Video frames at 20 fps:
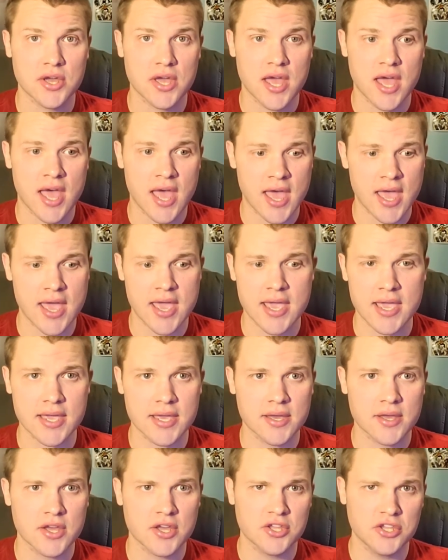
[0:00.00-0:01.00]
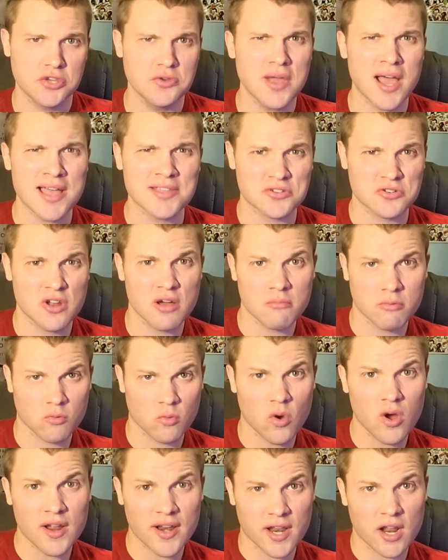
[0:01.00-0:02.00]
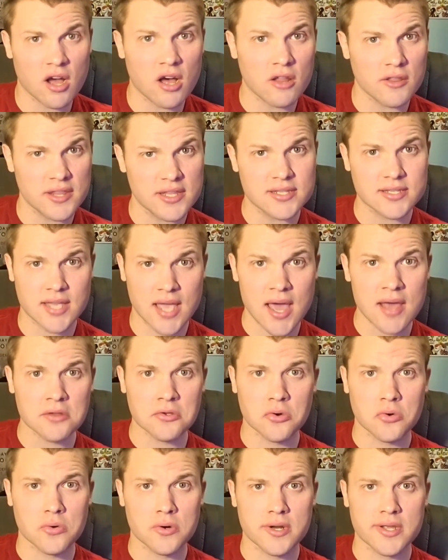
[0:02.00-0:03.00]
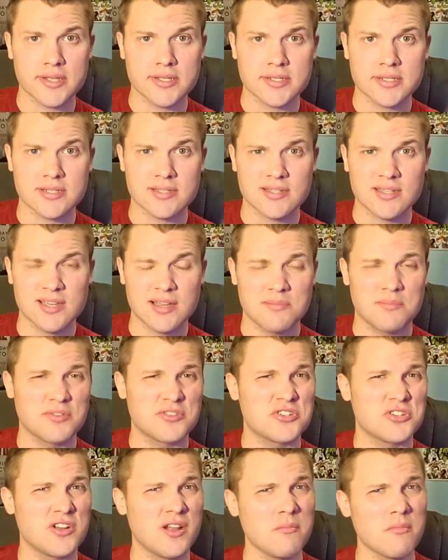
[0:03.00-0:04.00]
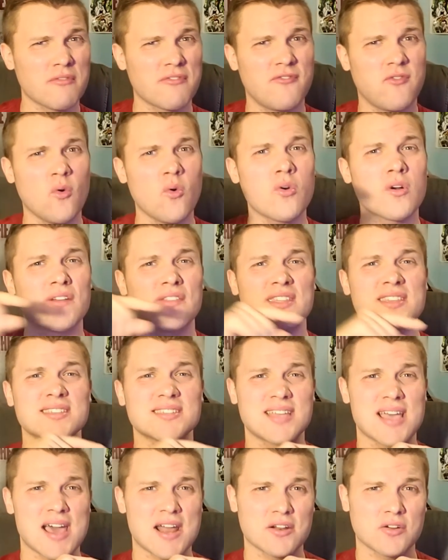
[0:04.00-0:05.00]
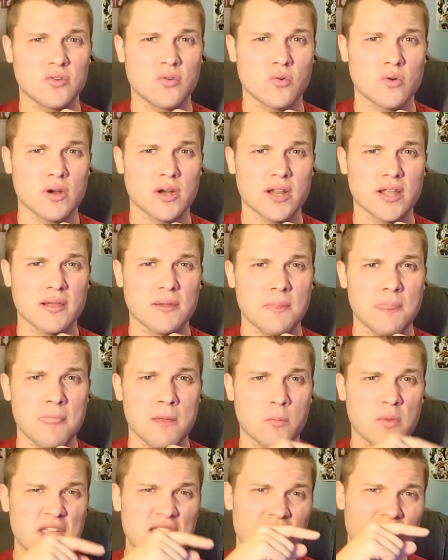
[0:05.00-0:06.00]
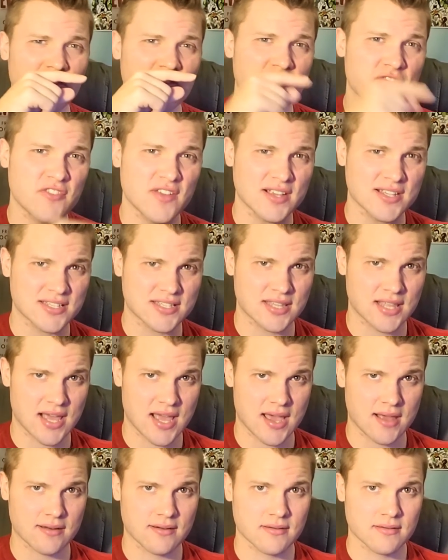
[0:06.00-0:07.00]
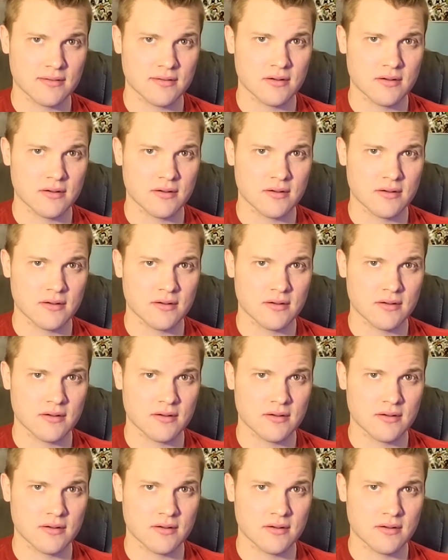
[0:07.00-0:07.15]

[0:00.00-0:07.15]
hey, you guys are number one in all these categories, but you're number four in this category, and we got to fix that,